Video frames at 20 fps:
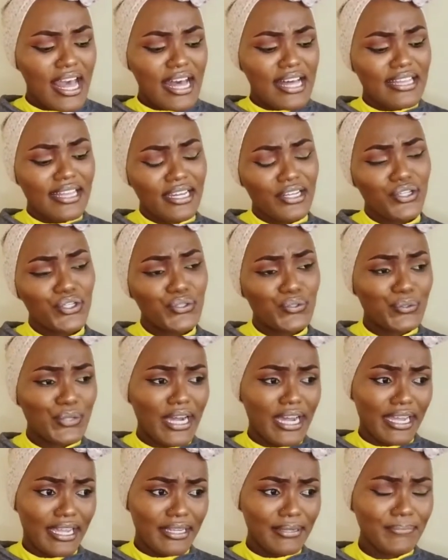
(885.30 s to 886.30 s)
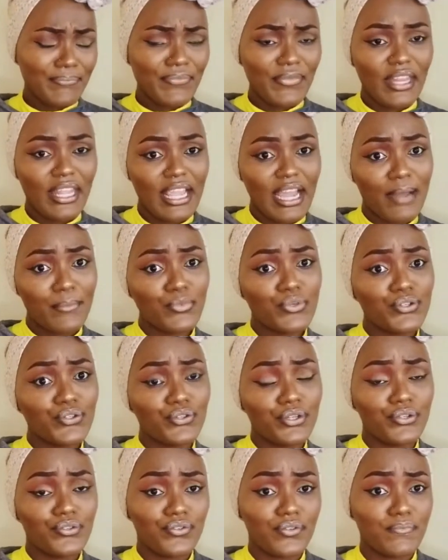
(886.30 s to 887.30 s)
That's why, I'm not
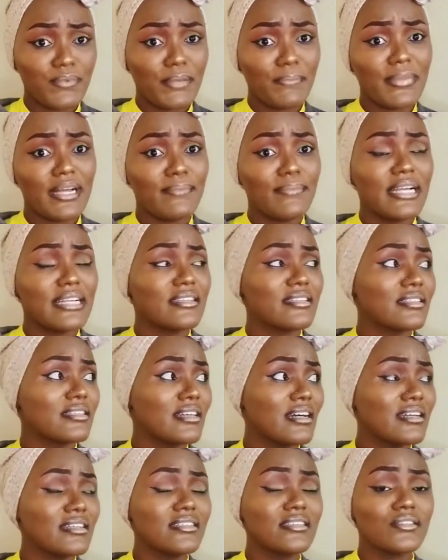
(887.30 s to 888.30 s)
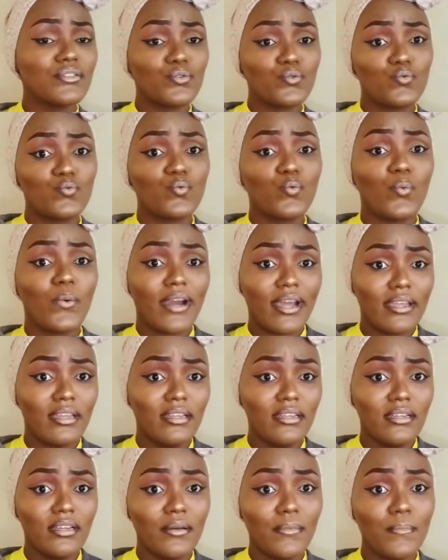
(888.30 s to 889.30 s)
going to speak that, but that is why
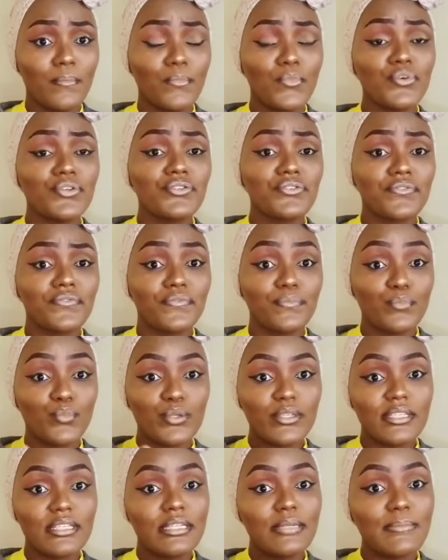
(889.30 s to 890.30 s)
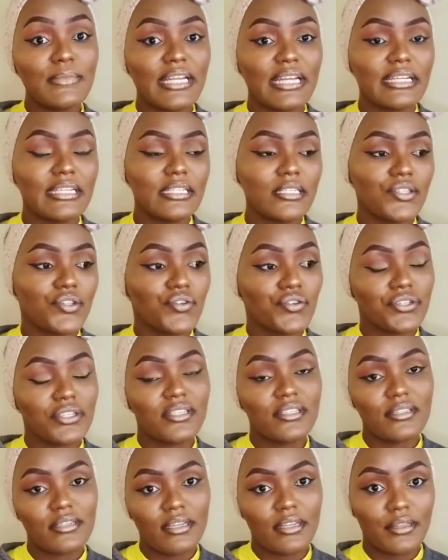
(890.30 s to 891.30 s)
most of Muslim ladies don't
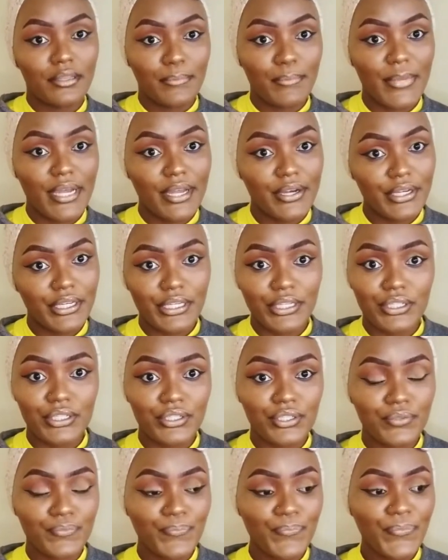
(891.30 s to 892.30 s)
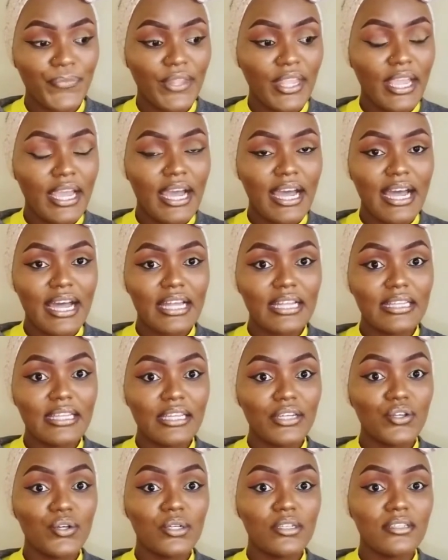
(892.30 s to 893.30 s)
stay in the marriage. They
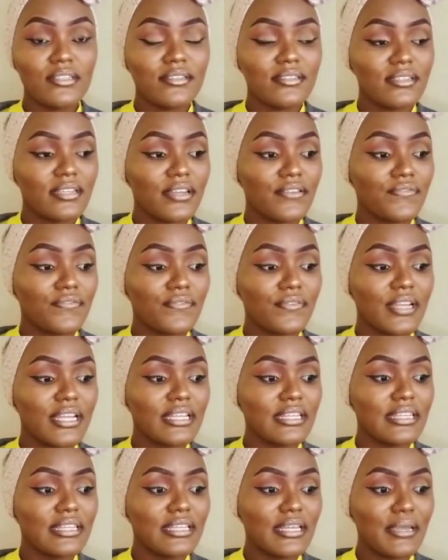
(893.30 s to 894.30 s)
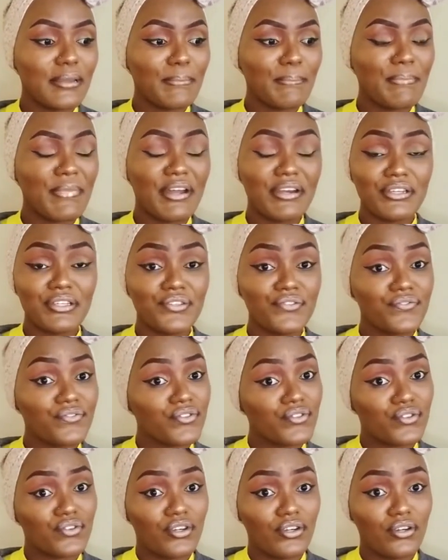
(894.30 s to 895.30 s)
don't stay in the marriage for
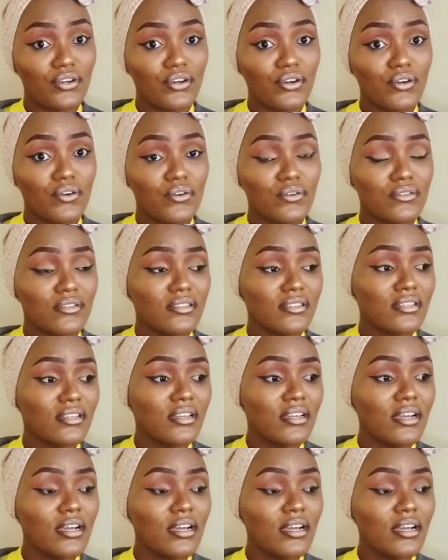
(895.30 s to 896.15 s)
so long because